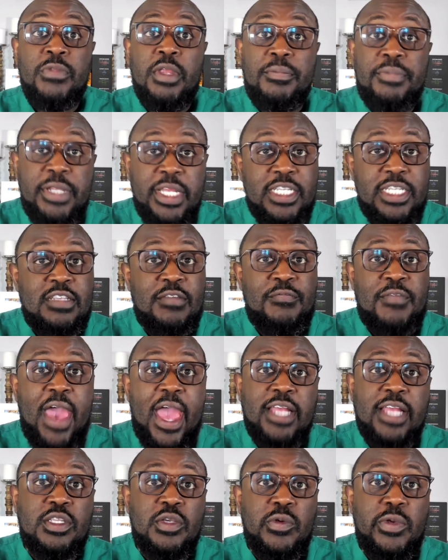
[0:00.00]
plays a
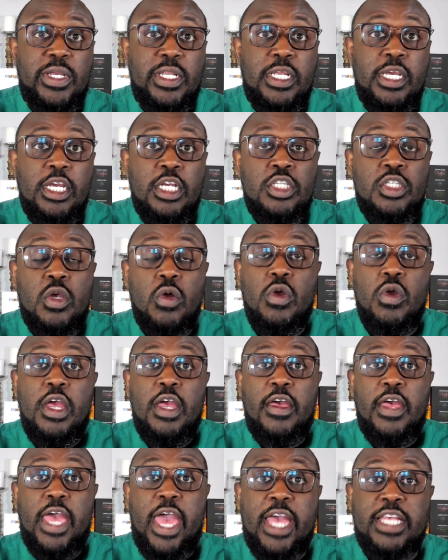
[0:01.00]
factor in. So
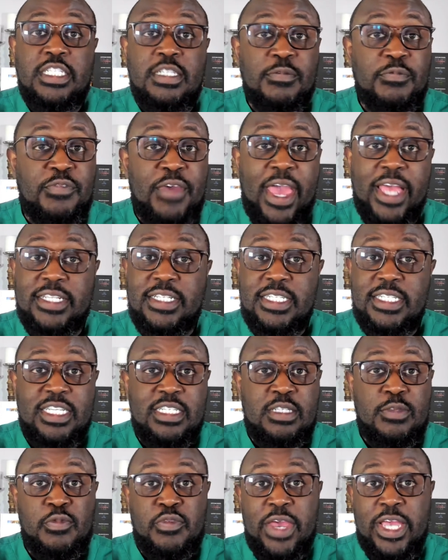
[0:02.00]
as some facts. Let's get
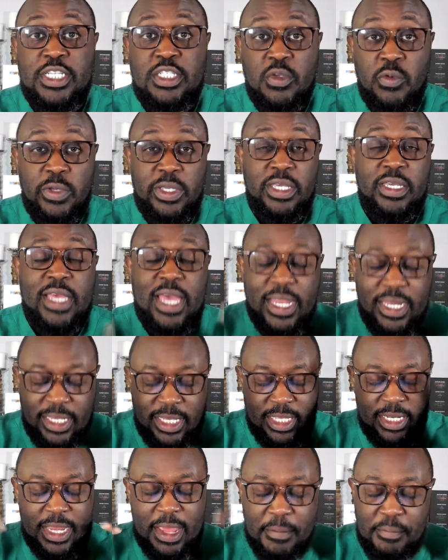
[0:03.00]
some facts so we can kind of get
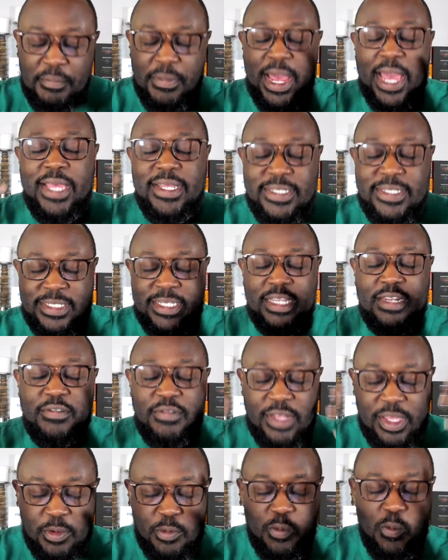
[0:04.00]
in that mindset of
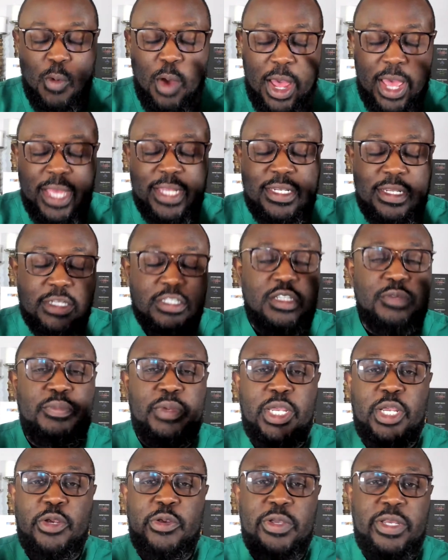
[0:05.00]
like why Dr.
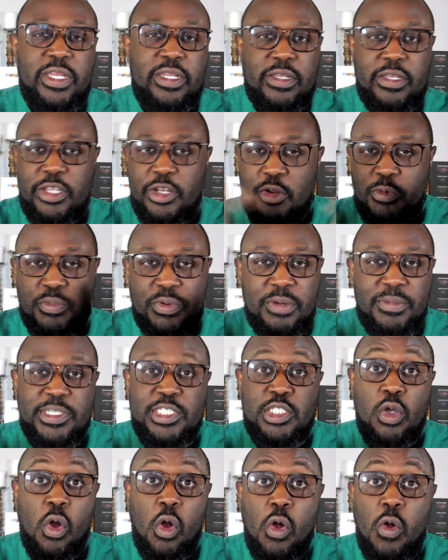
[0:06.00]
Barry and pretty much
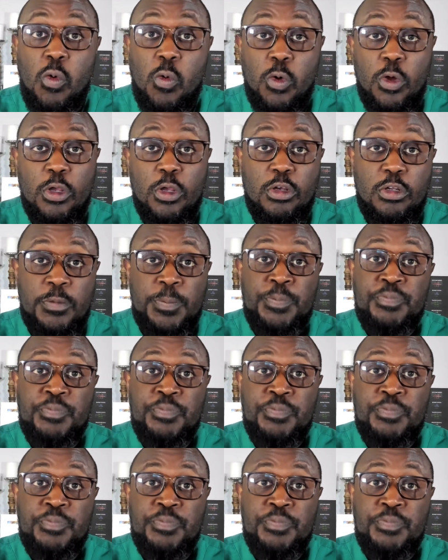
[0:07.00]
the whole world